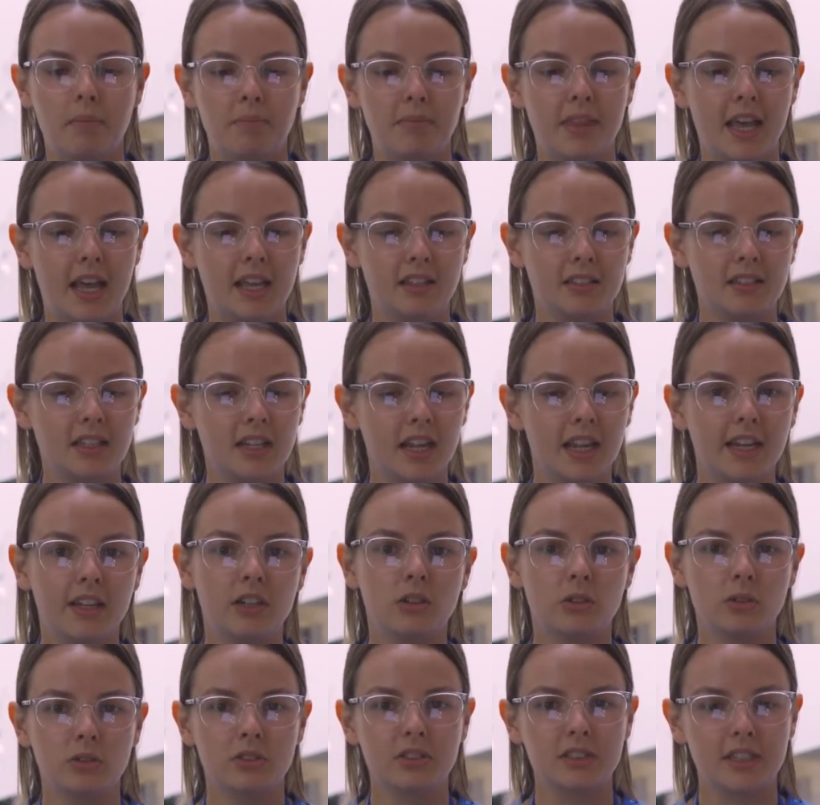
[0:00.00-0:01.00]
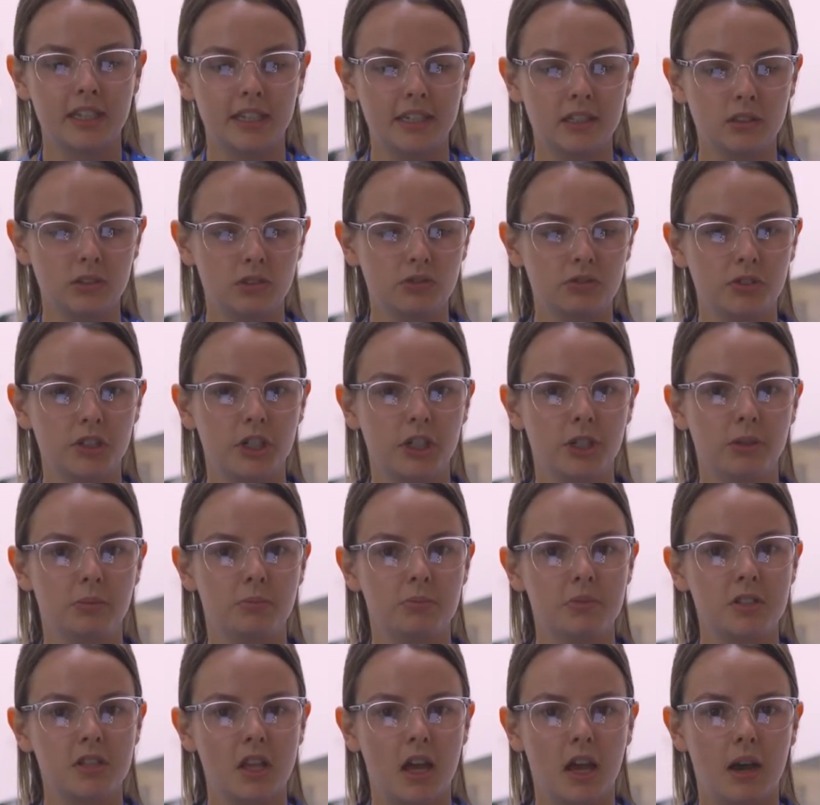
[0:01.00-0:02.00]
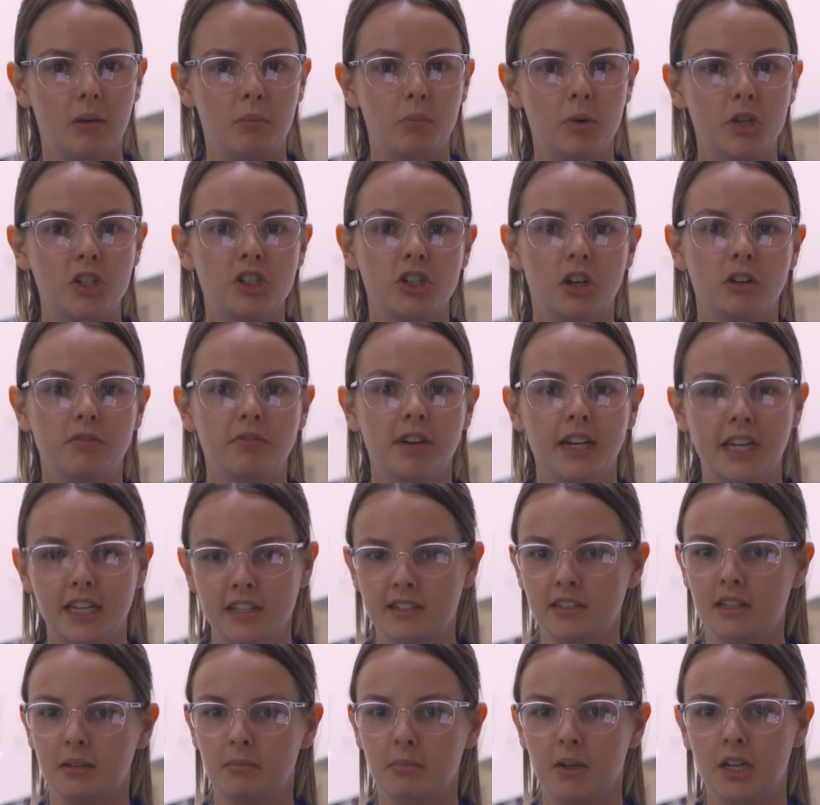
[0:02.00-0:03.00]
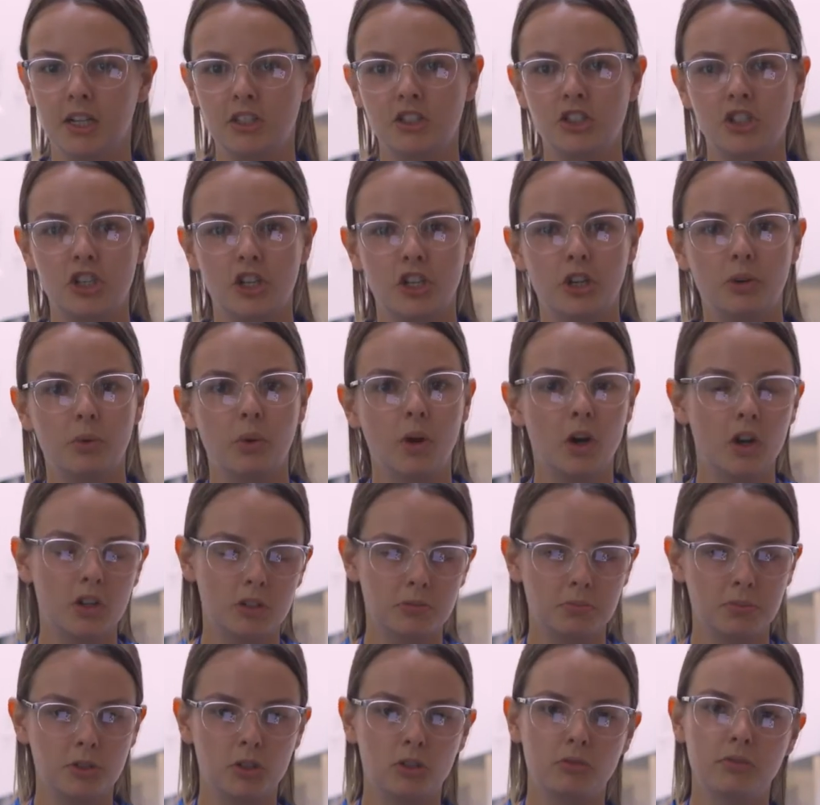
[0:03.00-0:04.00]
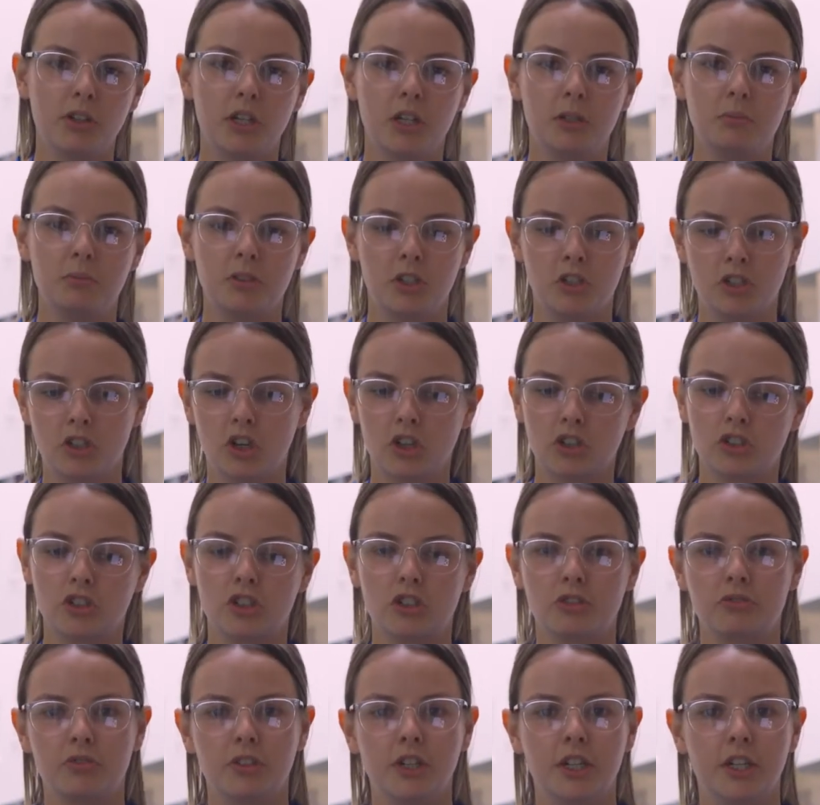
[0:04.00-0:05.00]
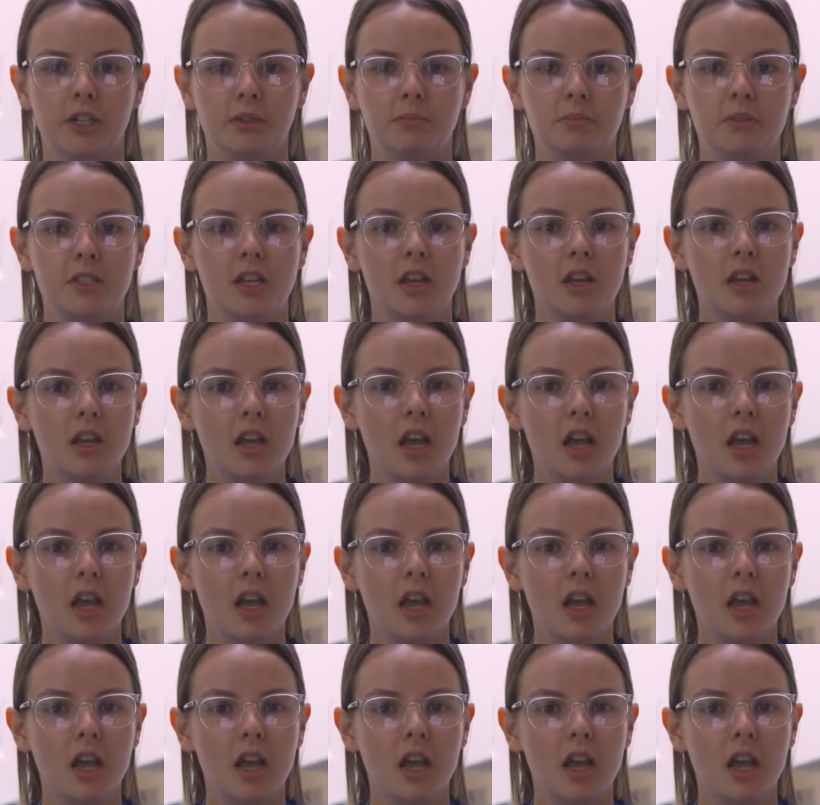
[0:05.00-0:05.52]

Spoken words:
there's clinical skills rooms which are really similar to hospital rooms and doctors' rooms,